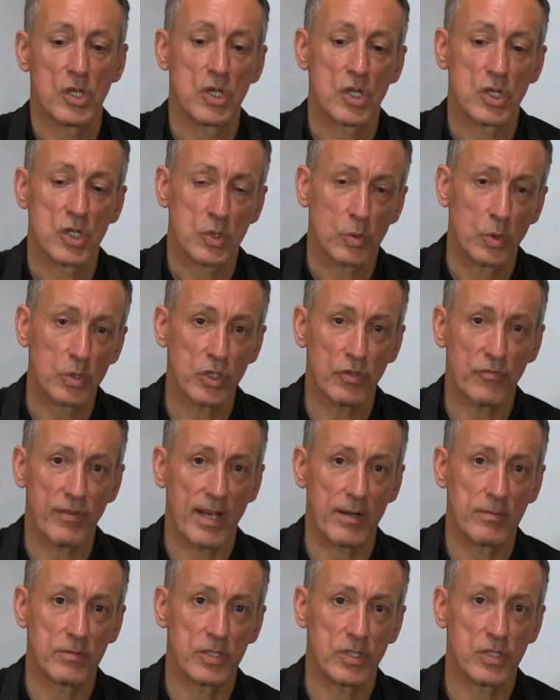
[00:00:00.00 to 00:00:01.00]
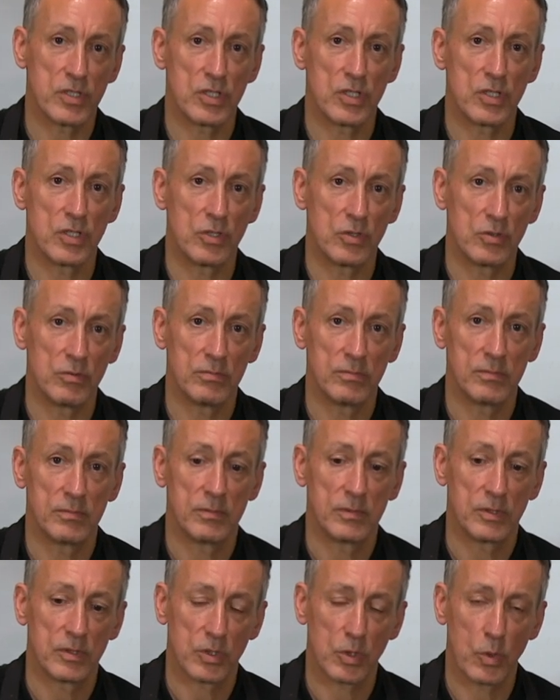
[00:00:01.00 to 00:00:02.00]
swish it round as you
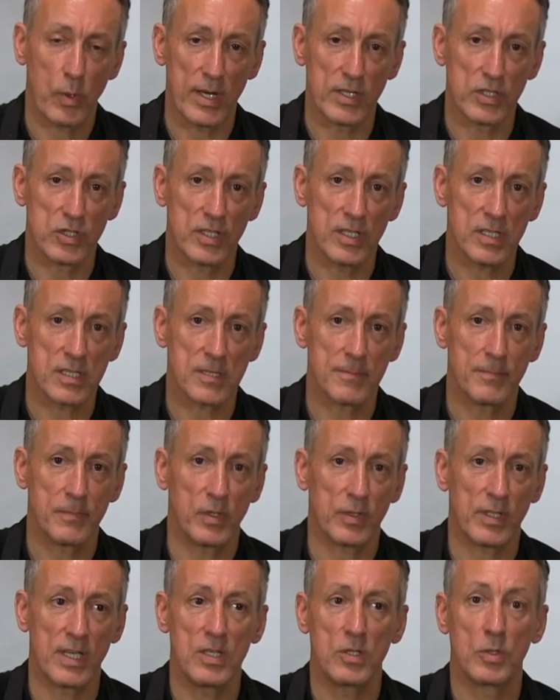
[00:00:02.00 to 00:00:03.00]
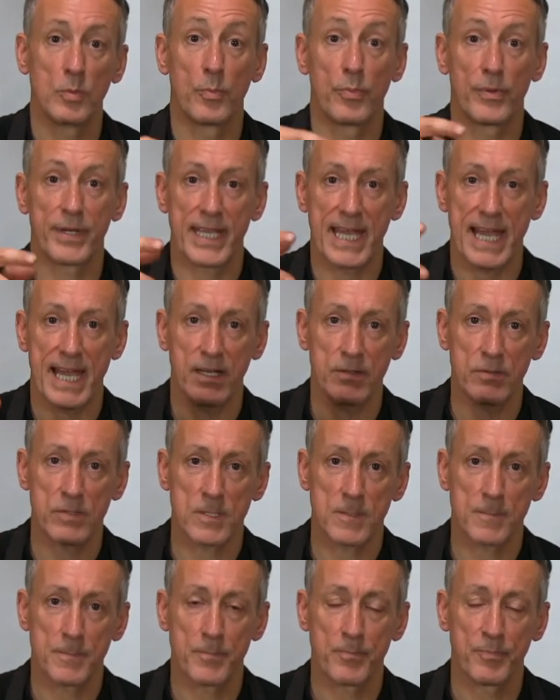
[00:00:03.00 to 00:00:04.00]
quench it, okay, you bring it out.
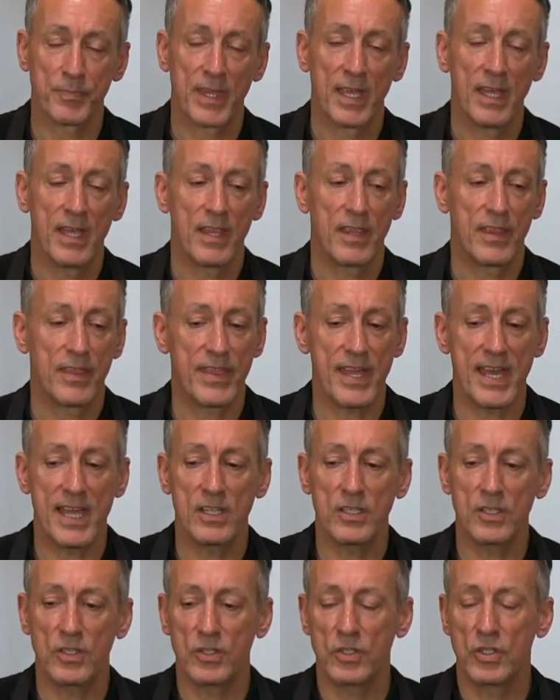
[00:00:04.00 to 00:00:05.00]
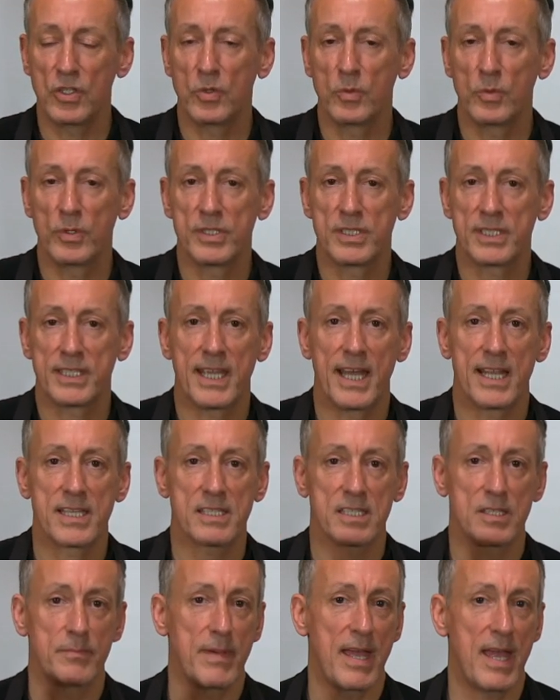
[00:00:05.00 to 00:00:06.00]
Then you would get
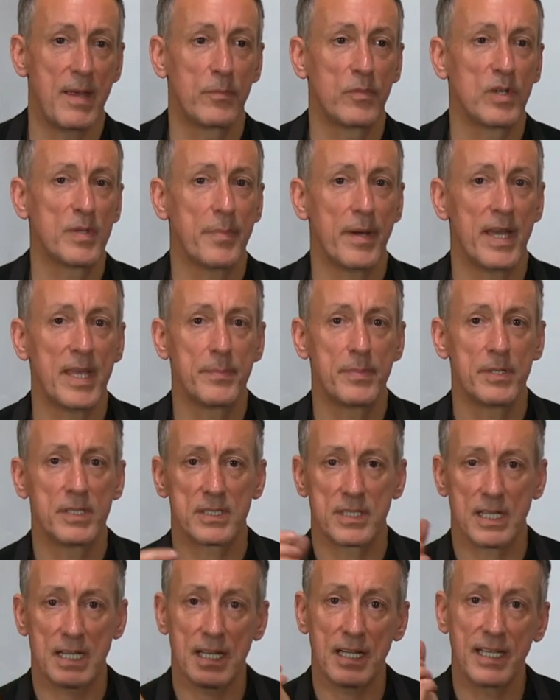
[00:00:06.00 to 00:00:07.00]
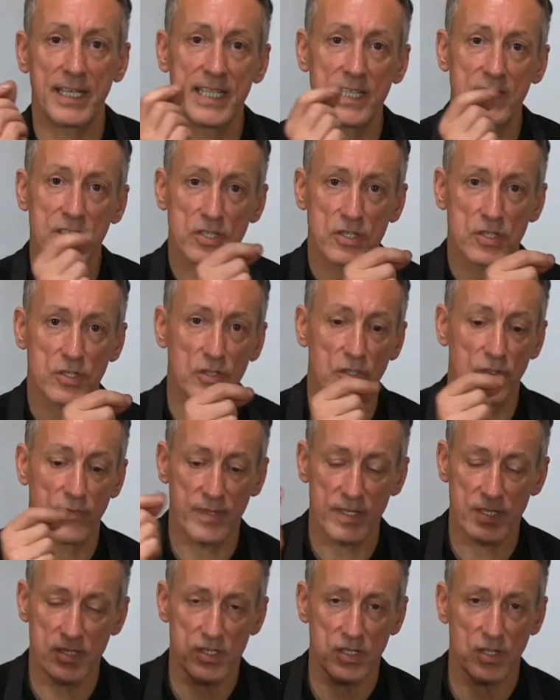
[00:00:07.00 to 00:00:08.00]
some emery paper to clean the
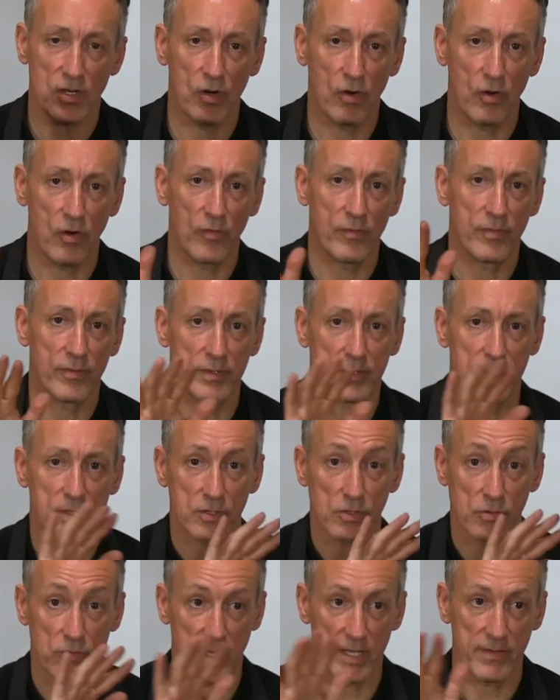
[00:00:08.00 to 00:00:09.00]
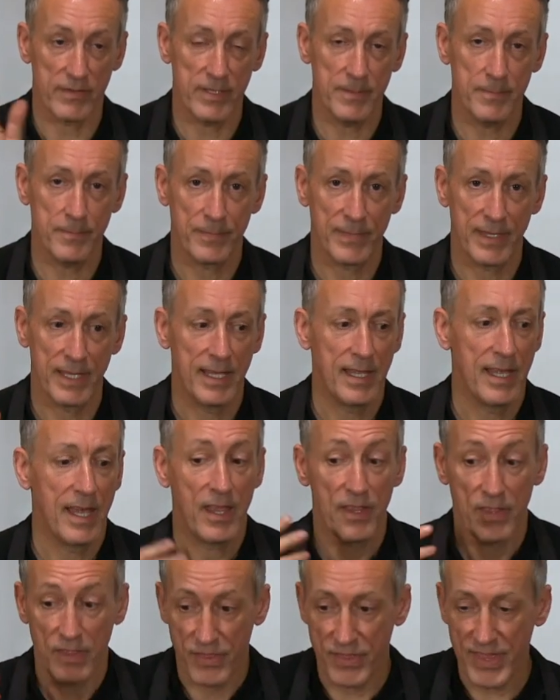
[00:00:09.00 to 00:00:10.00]
surface of the graver.
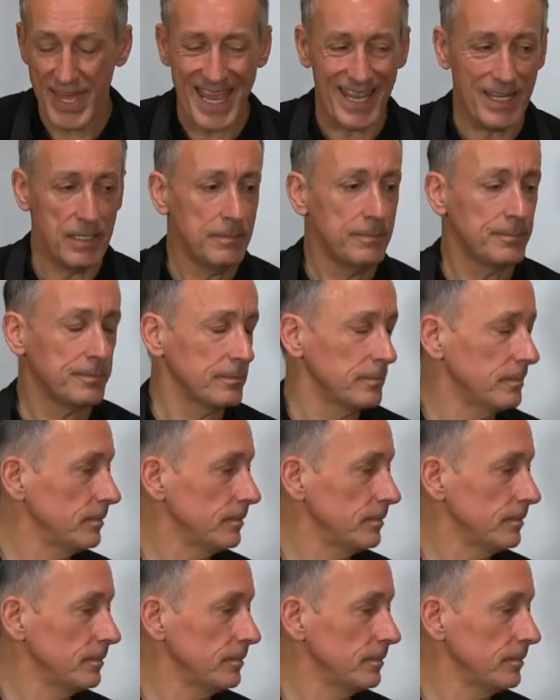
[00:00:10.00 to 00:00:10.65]
Then,